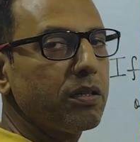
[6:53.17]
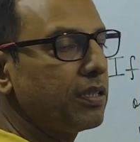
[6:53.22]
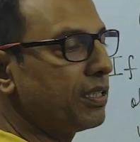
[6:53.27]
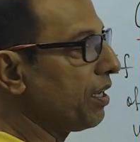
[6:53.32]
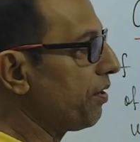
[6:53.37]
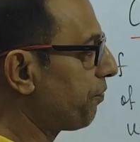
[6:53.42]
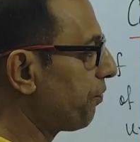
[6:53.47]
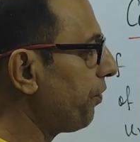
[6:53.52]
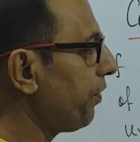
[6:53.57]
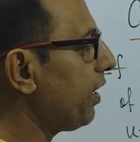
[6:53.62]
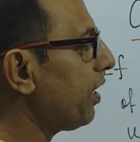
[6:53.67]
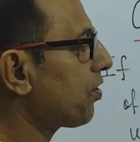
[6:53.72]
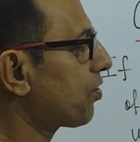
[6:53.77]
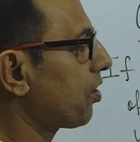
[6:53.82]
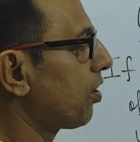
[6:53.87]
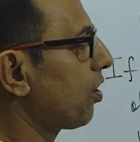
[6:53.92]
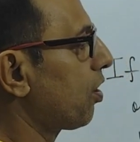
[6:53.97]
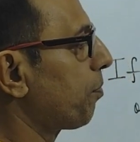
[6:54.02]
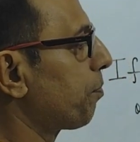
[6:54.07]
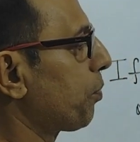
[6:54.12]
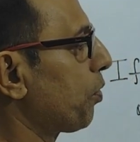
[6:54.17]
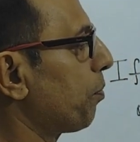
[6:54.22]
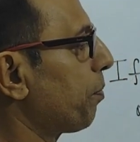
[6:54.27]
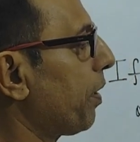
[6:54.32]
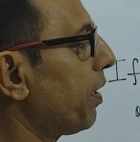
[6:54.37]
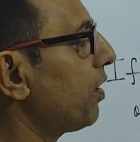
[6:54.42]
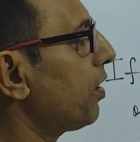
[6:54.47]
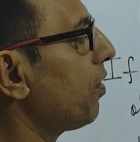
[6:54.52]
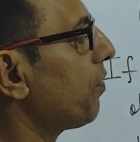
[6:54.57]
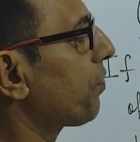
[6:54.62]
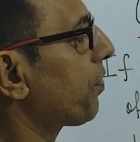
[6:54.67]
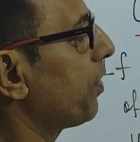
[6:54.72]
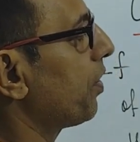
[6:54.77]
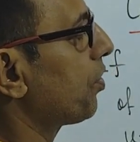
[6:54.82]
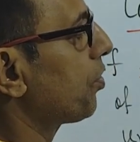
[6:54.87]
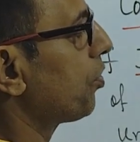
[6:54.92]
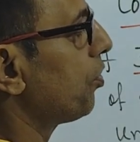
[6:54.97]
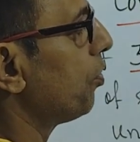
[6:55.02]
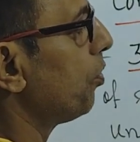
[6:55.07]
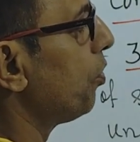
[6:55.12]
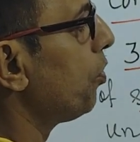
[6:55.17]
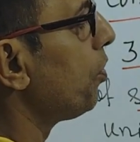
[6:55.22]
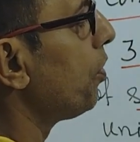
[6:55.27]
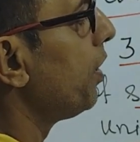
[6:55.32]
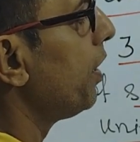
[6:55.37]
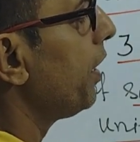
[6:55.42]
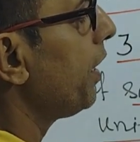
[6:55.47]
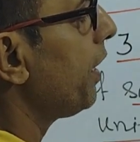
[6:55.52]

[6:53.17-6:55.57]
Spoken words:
definition or property of ratio,